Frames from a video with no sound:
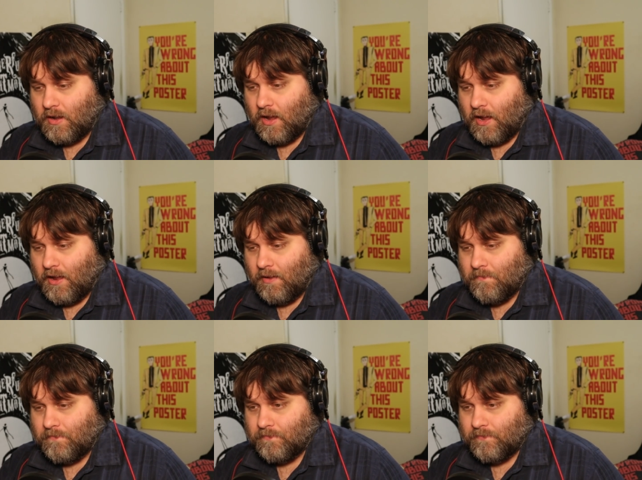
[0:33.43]

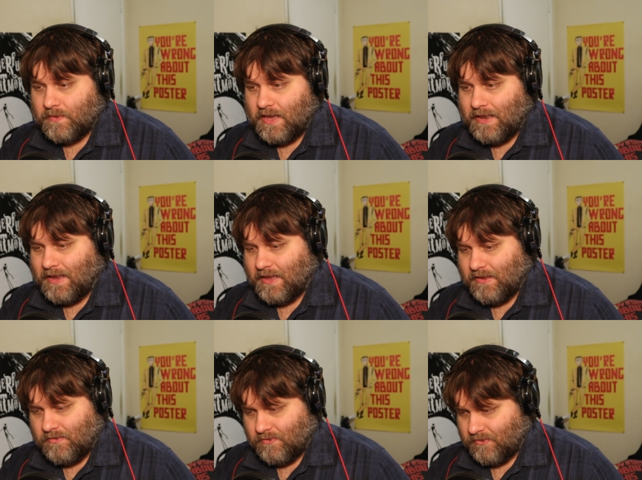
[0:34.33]
Um, it
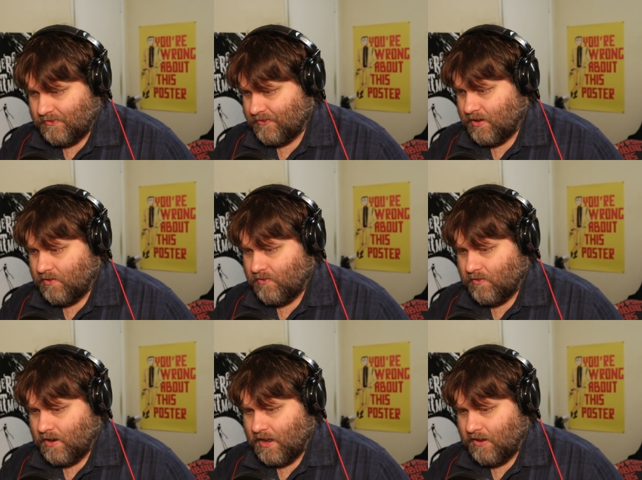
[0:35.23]
is
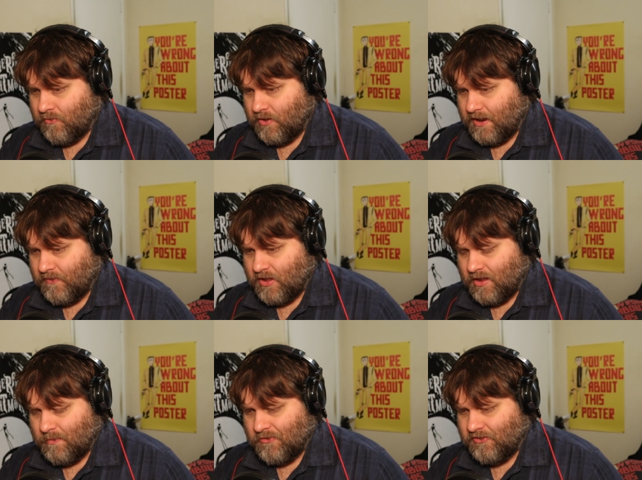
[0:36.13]
under a Creative
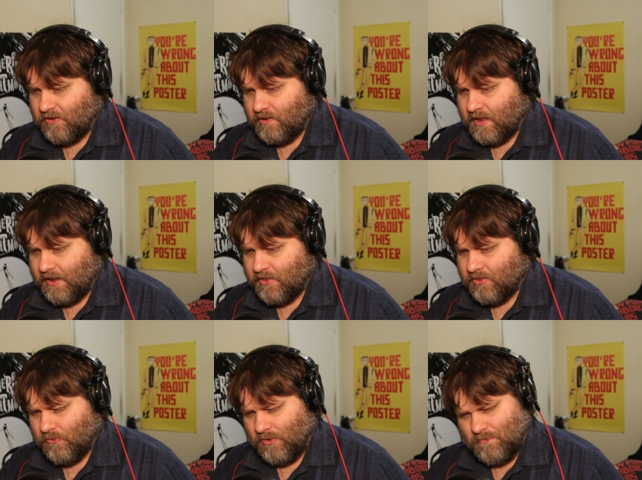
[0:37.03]
Commons Share Like
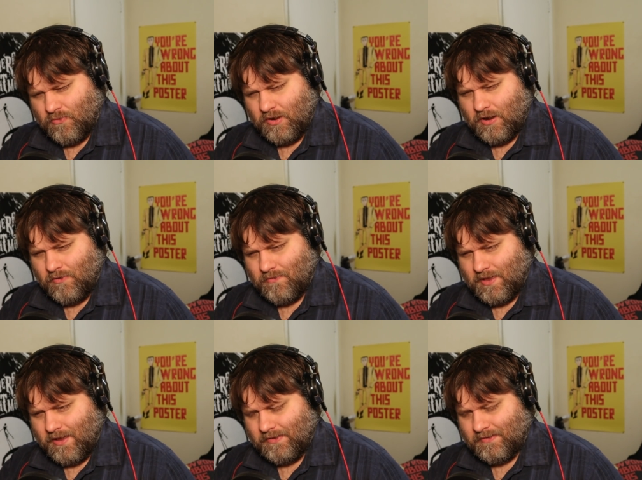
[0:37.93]
3.0
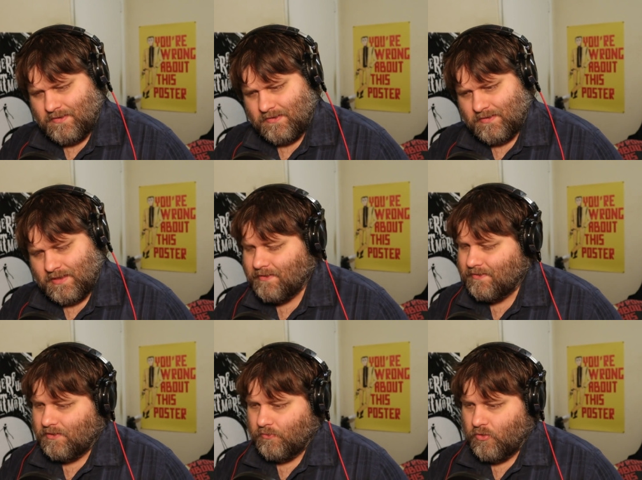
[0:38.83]
license. That's
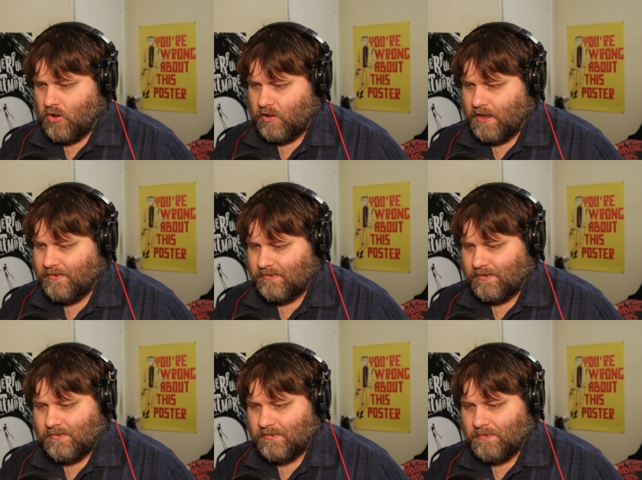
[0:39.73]
the wrong
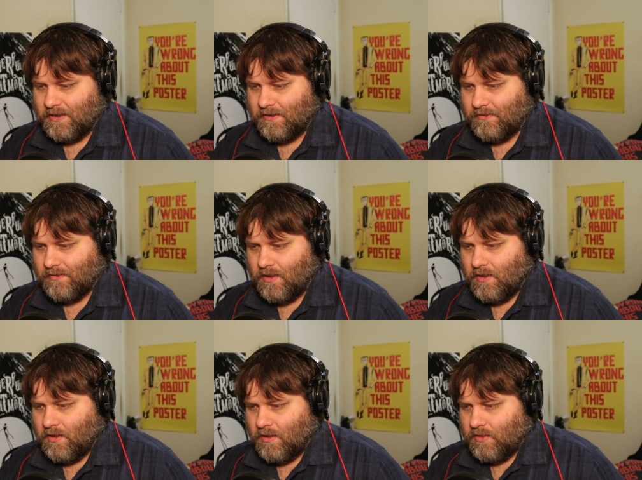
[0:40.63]
license because
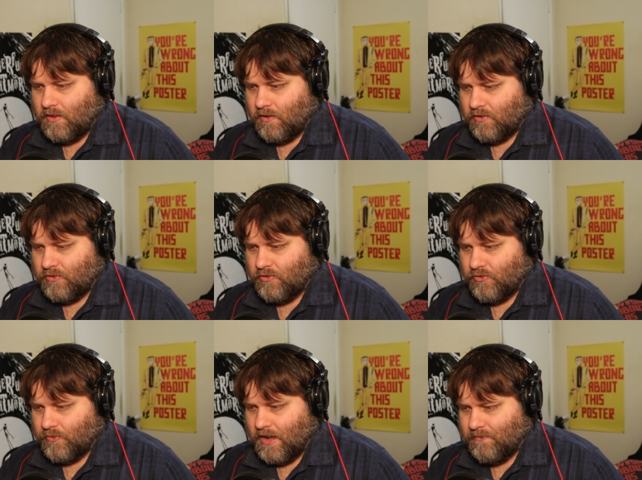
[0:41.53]
the article you're
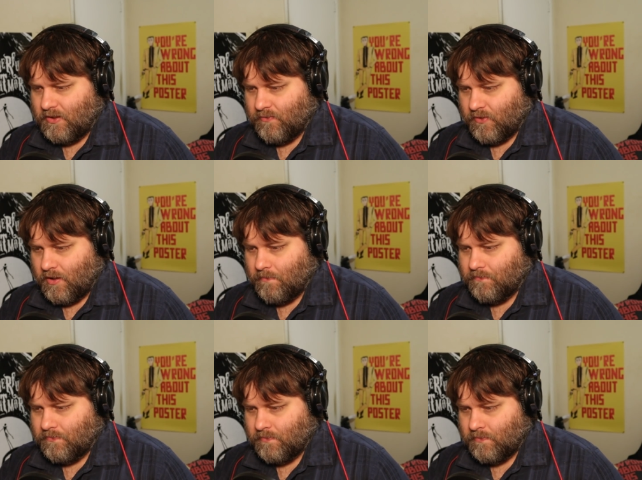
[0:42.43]
deriving
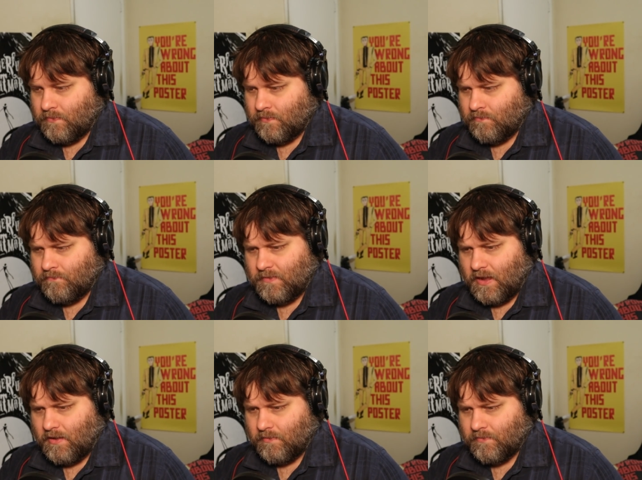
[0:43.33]
from,
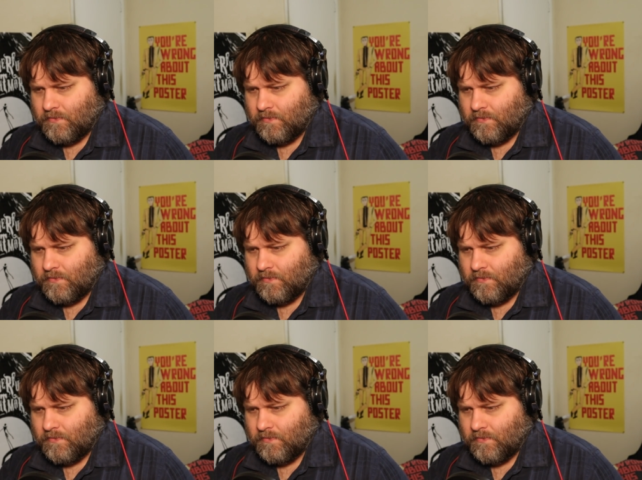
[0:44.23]
yeah,